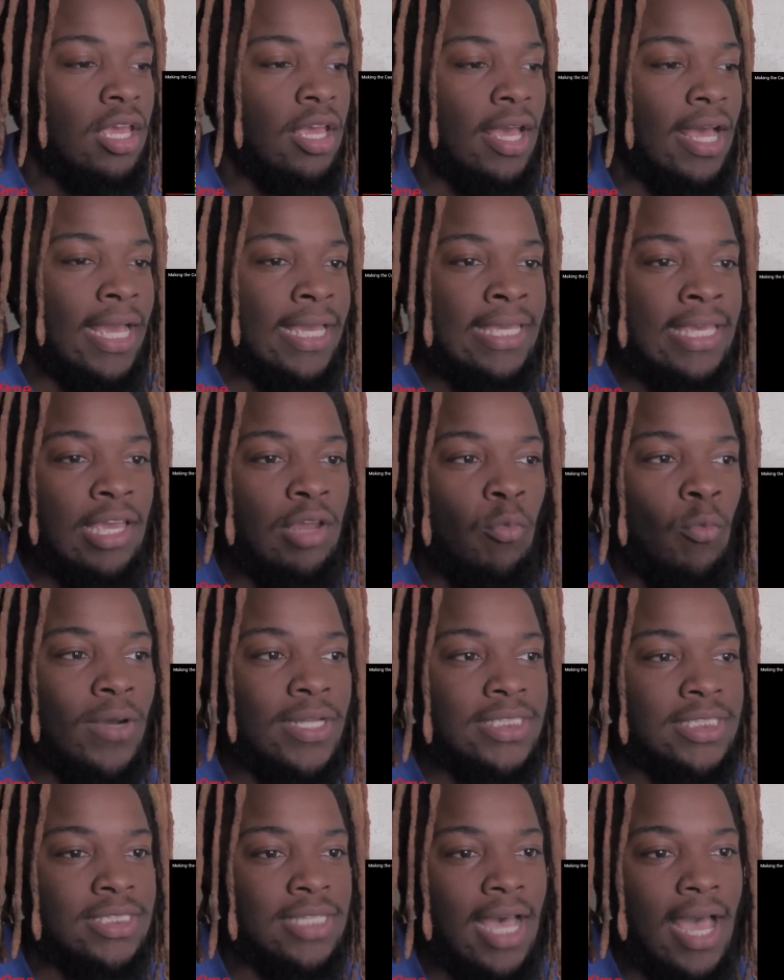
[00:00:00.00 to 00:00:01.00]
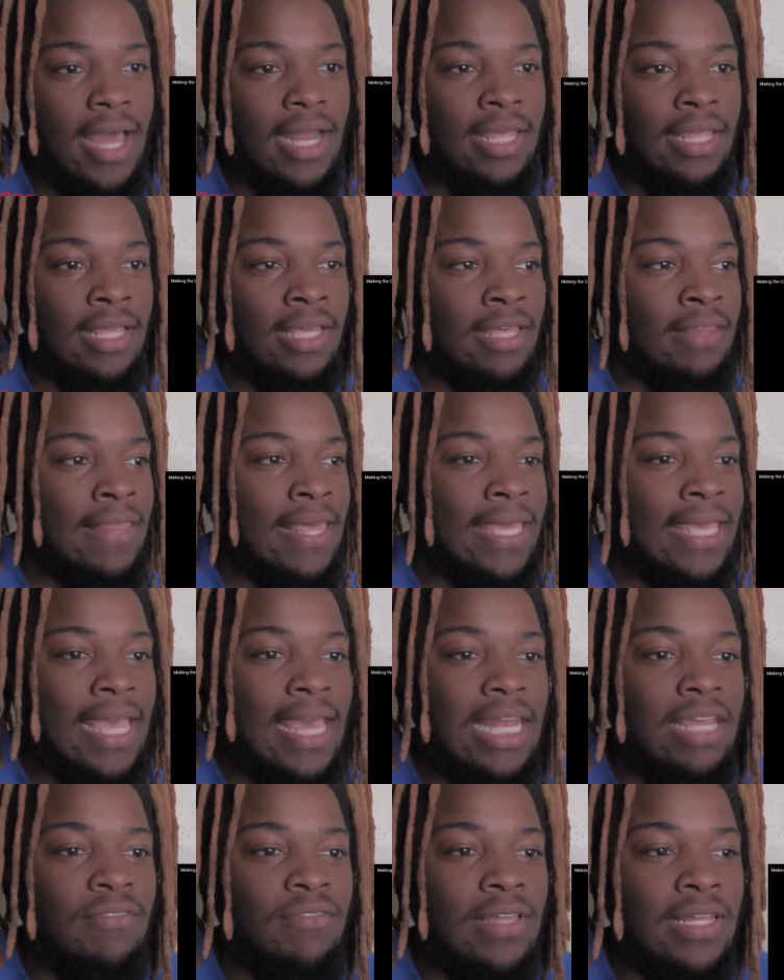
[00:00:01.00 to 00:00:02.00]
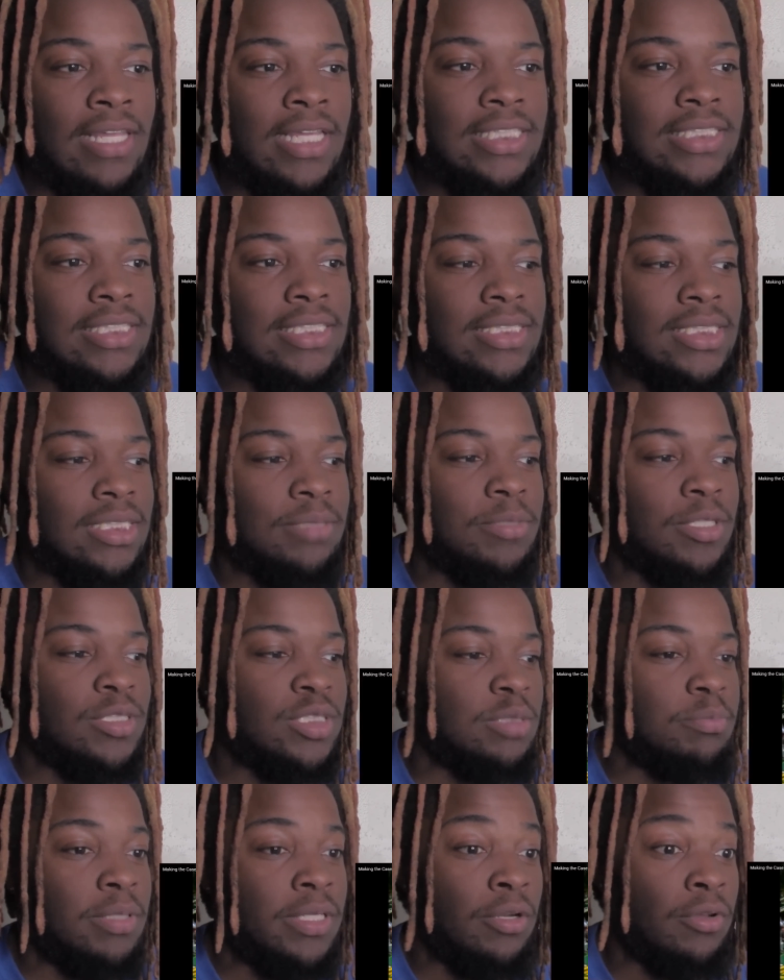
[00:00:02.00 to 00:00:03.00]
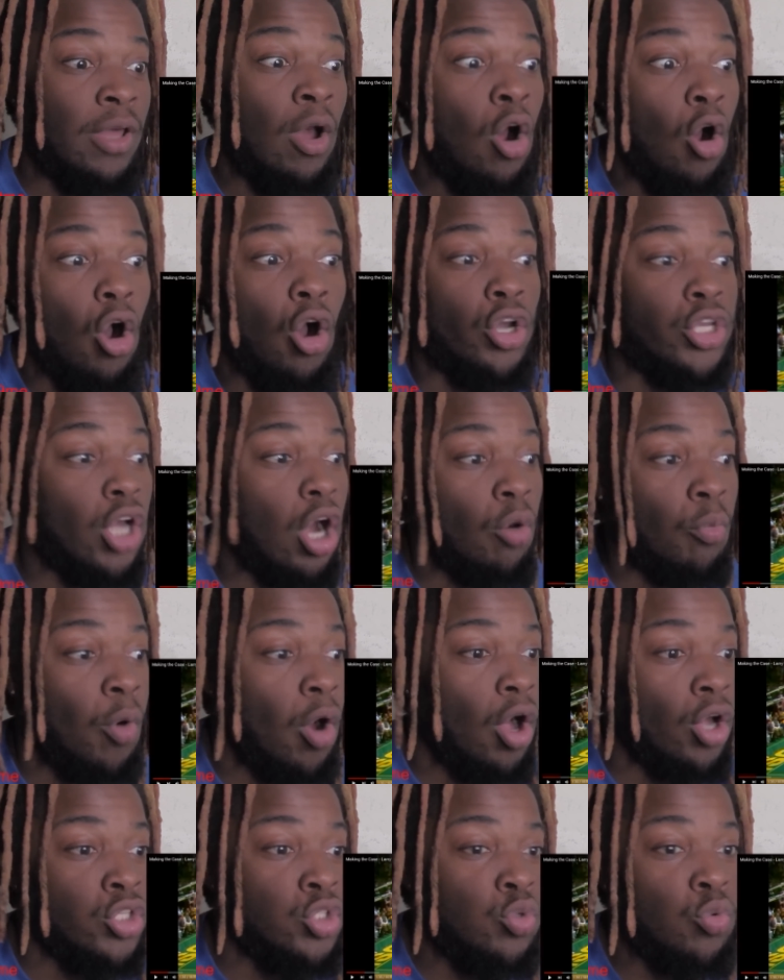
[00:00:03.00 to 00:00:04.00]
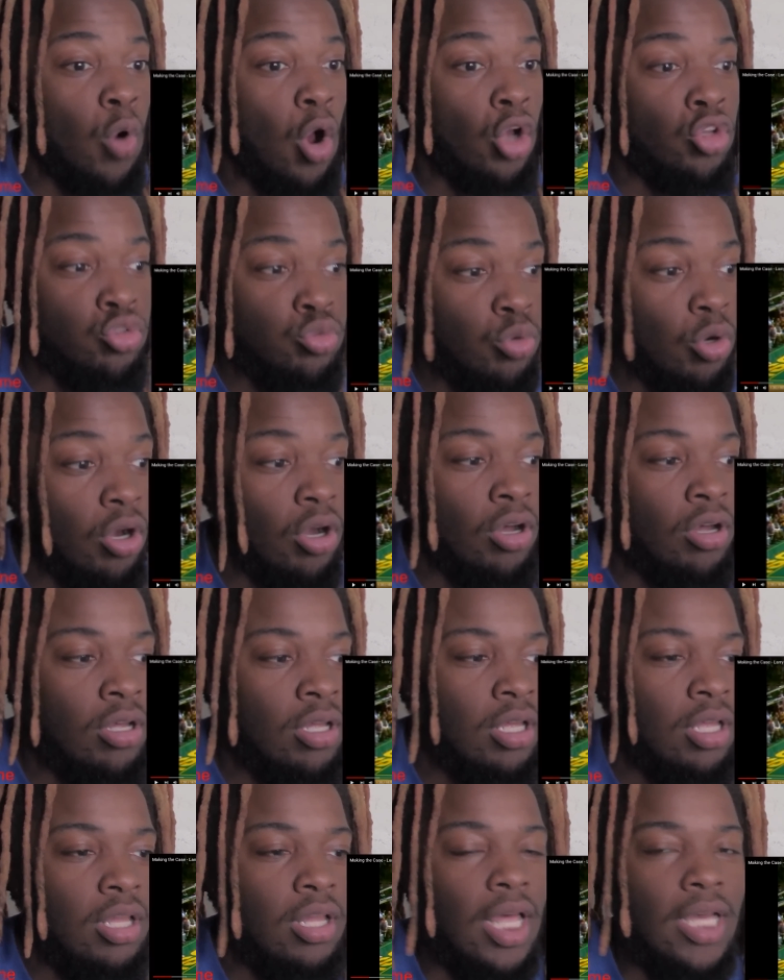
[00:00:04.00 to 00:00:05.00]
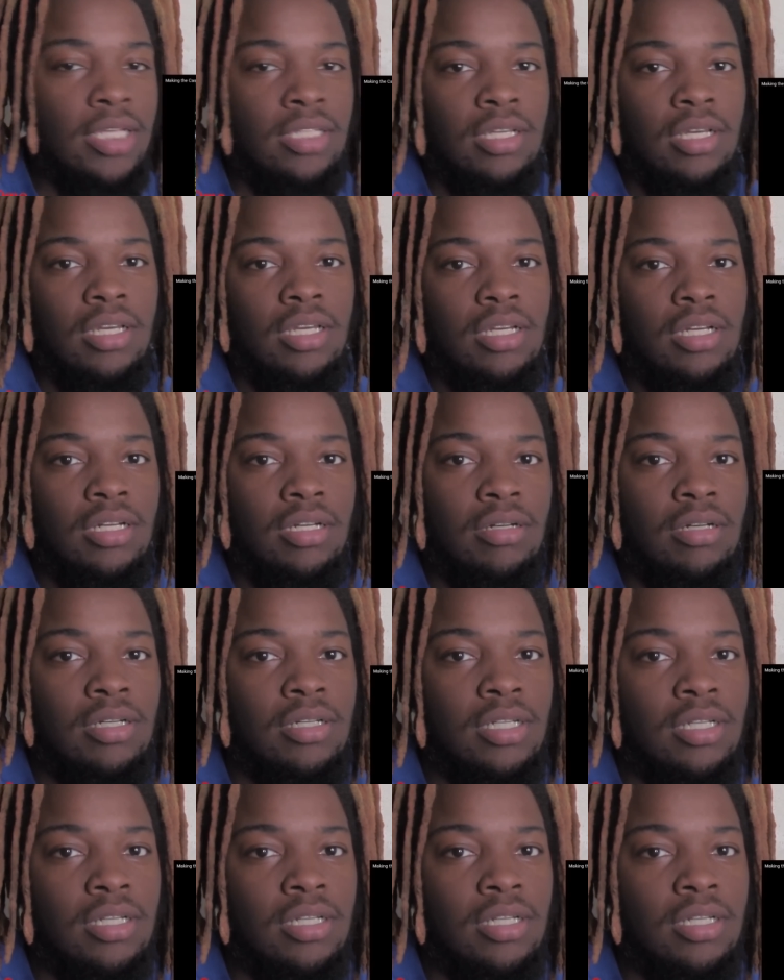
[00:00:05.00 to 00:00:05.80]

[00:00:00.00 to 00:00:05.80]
Again, one-sided. They can't even listen to someone else's opinion. Like, oh, y'all wrong. You wrong. You wrong. Like, damn.